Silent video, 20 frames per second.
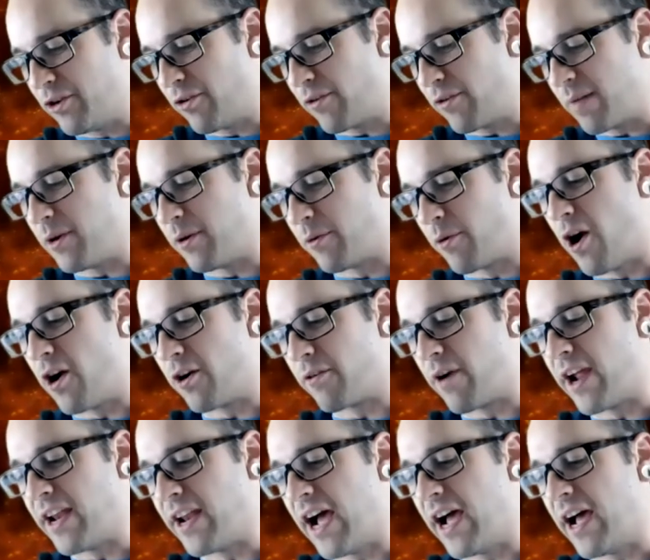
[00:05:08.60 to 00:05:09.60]
get me wrong,
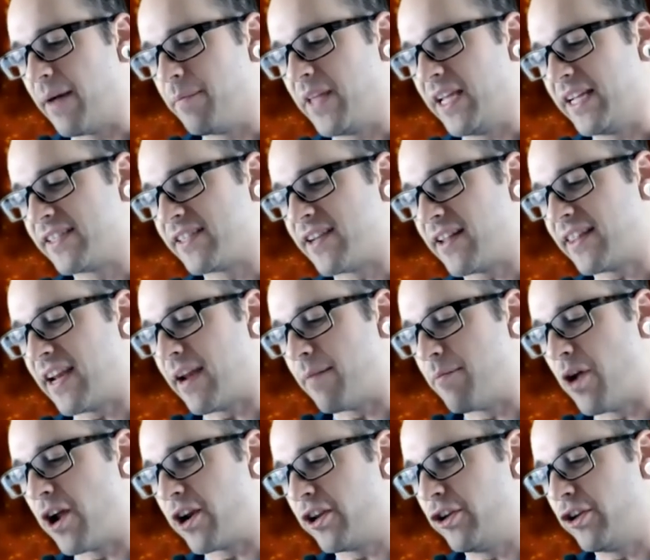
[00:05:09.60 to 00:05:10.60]
right? Um, it's not that I'm
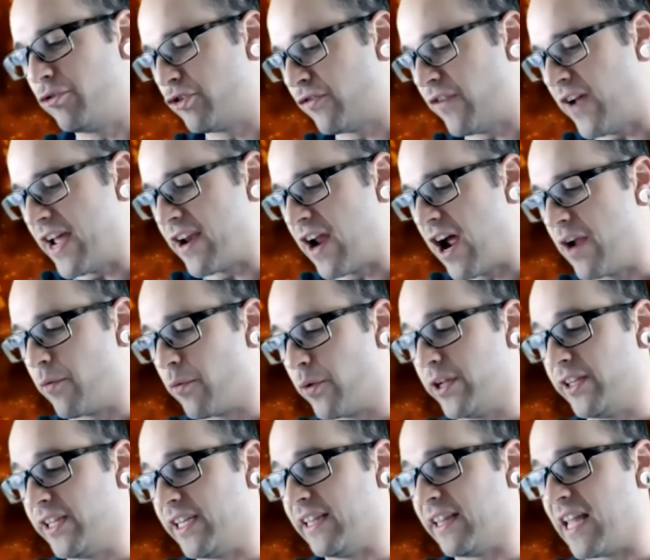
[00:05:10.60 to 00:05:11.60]
not a huge fan. I
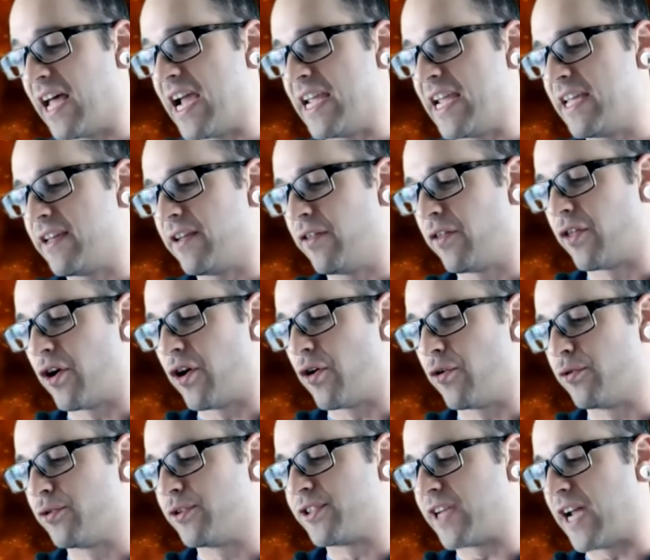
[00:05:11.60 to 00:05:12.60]
really like
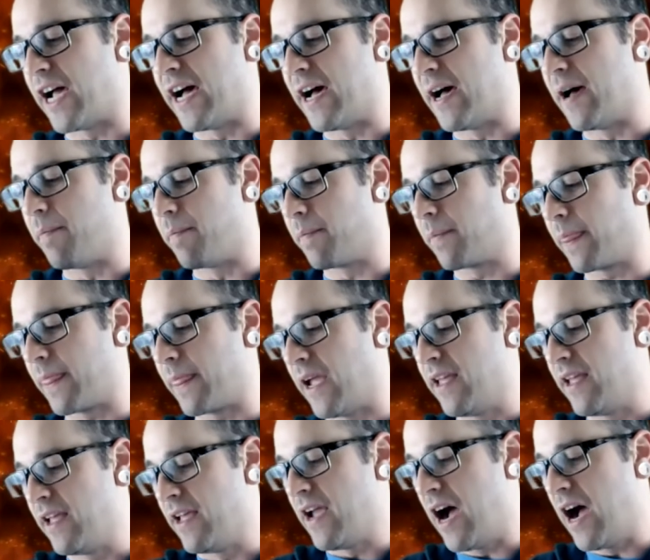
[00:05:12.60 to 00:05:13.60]
those. Um,
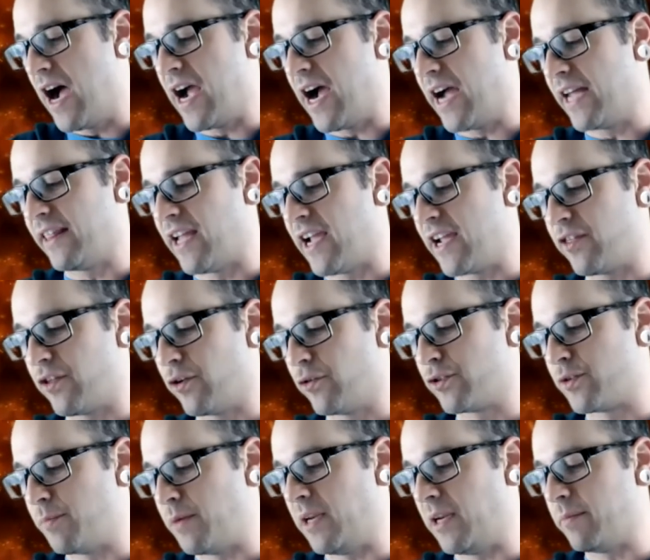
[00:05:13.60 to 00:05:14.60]
I, I like
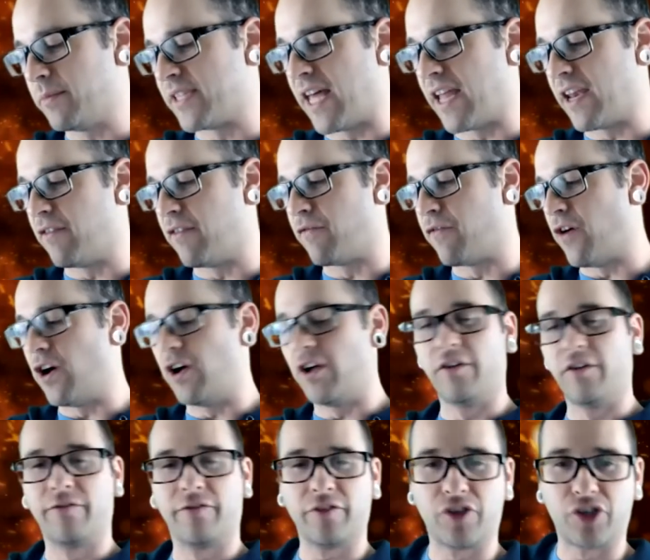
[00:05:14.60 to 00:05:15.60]
those memes that
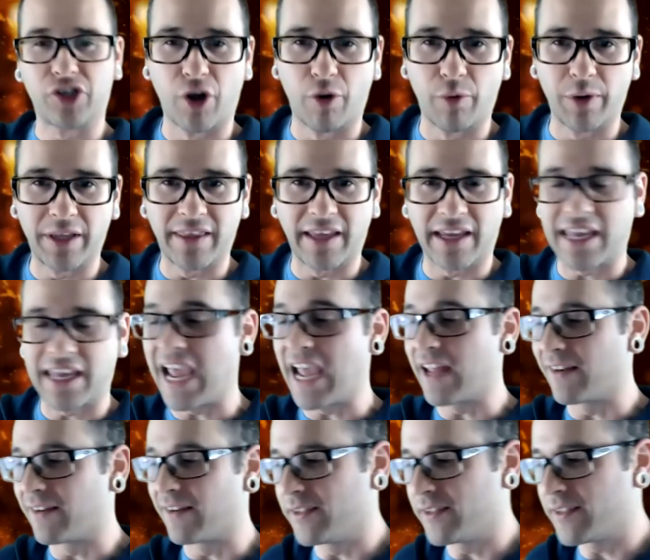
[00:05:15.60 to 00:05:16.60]
involve showing the
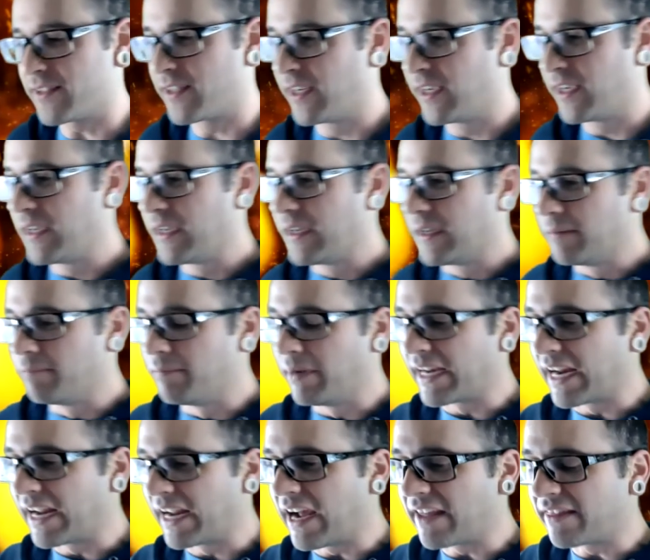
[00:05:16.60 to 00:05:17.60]
candles,
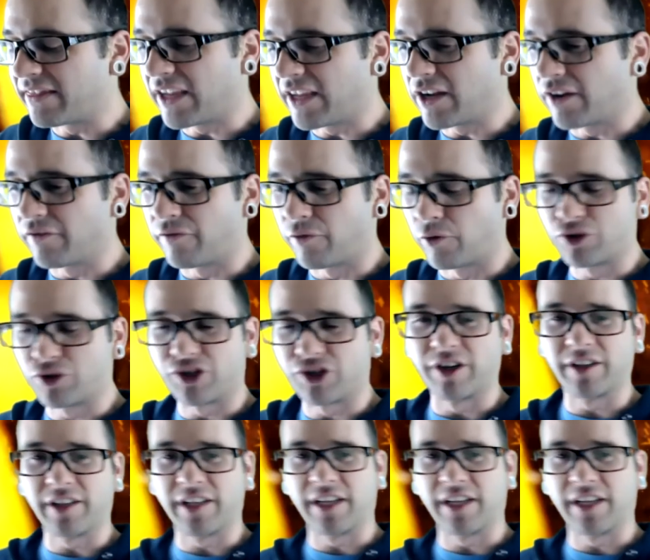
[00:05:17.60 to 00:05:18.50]
but I, I think unfortunately